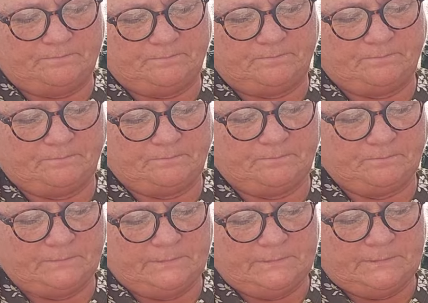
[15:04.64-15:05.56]

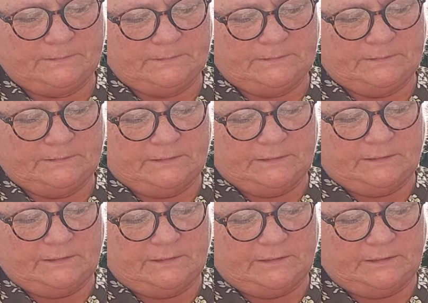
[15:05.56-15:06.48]

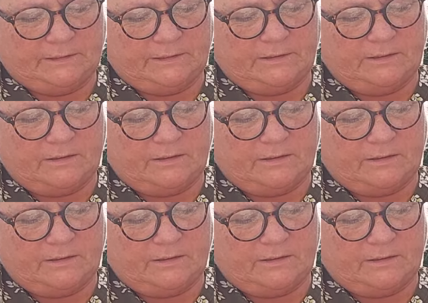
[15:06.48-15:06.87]
No one is speaking in this clip.